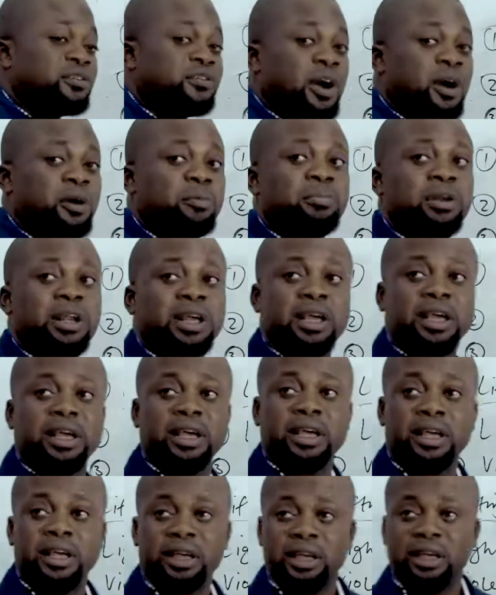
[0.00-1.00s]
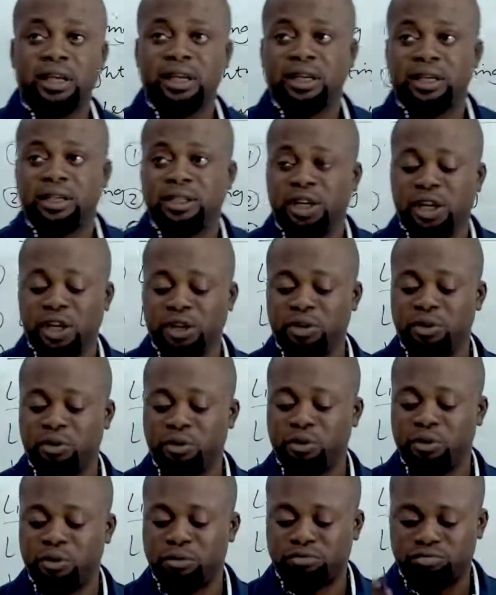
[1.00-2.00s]
foul play. Then
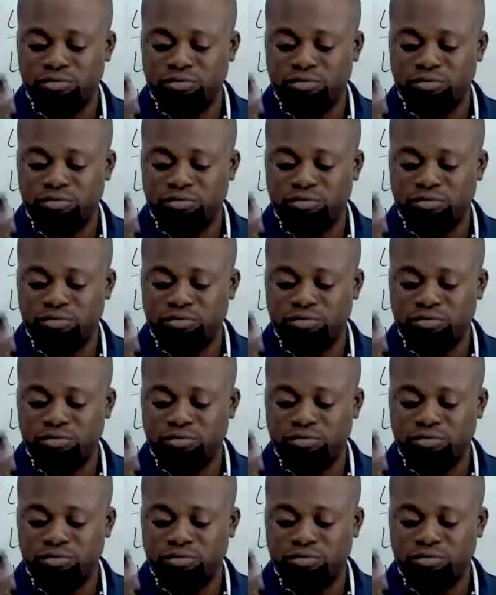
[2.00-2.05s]
you